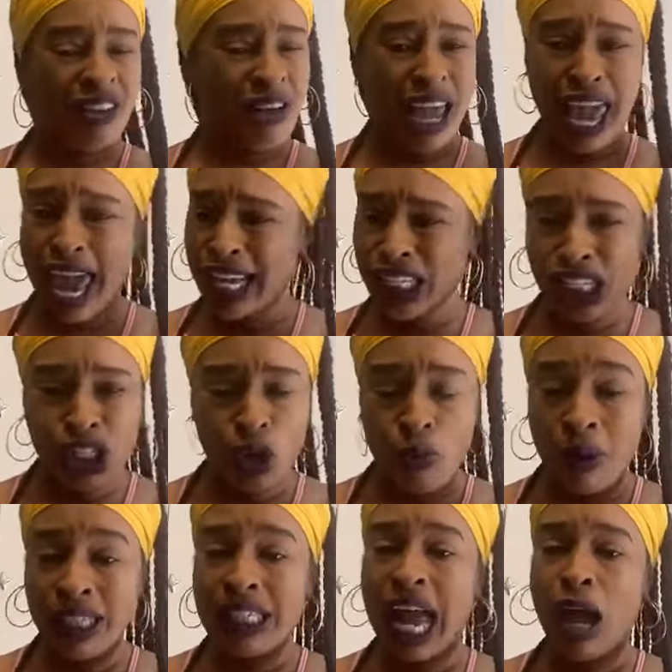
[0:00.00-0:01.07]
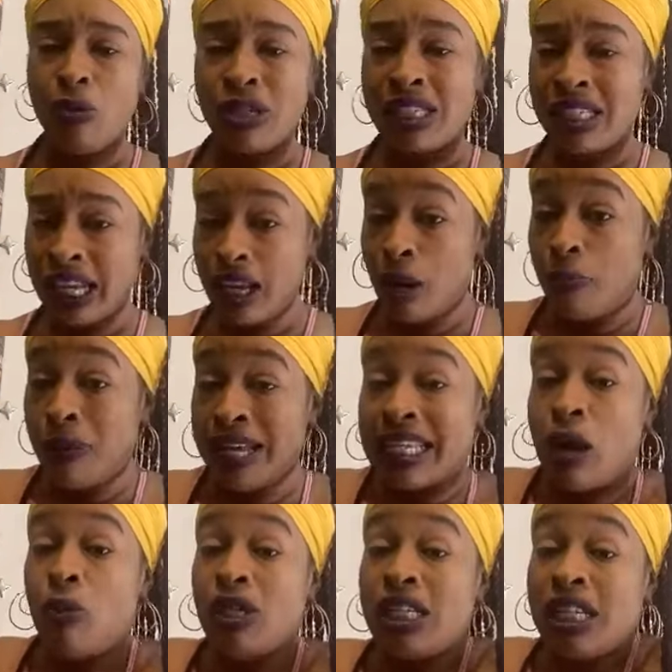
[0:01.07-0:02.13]
If I hate you so much, I won't send you a
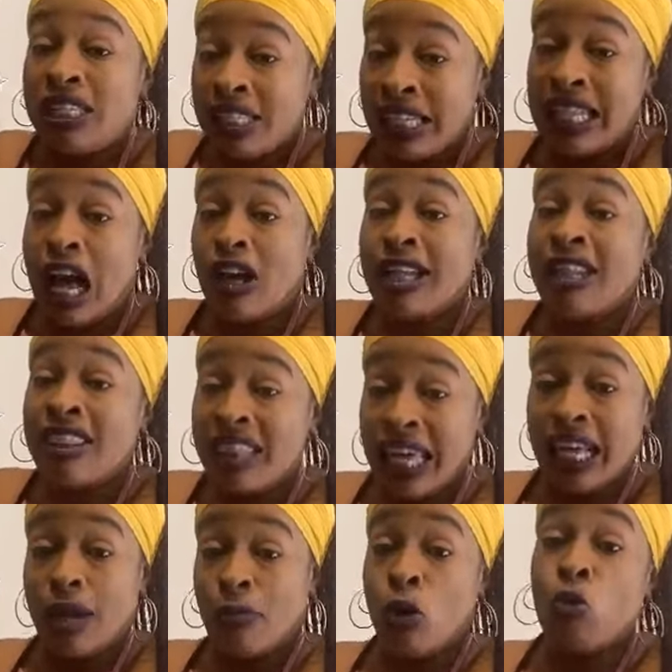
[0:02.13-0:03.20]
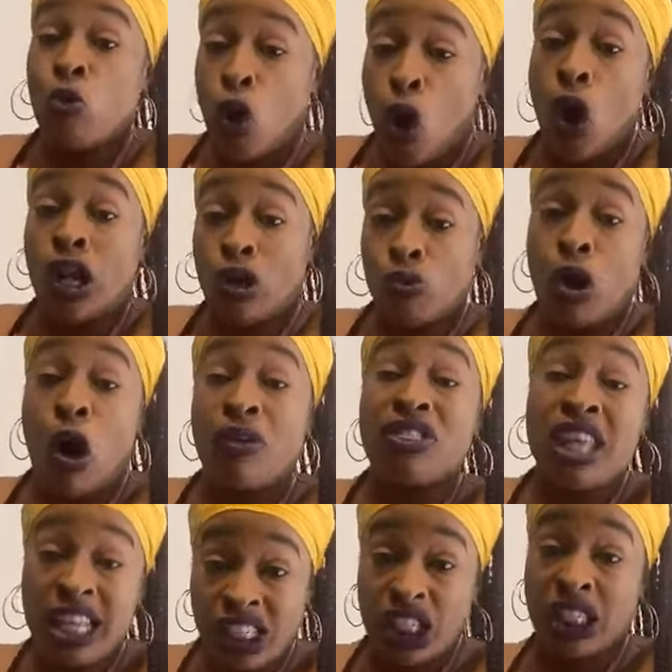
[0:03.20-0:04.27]
place. I want you to sit down and think about all the
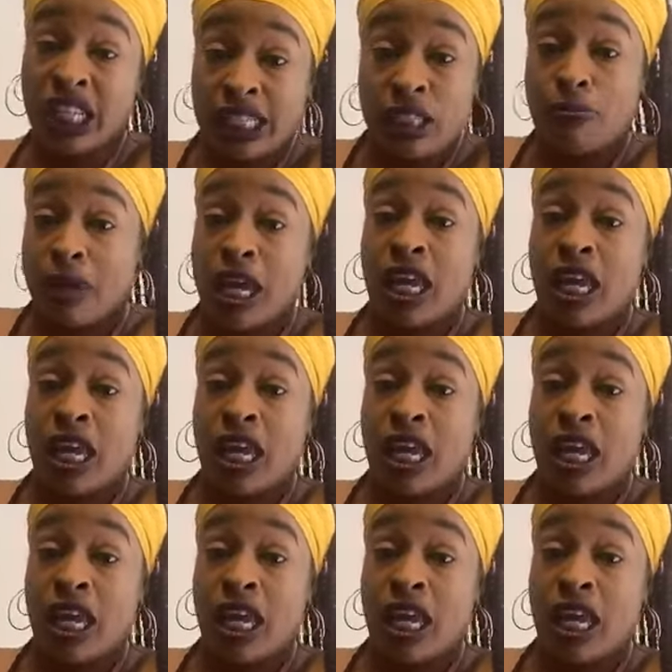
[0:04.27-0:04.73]
wrong things you did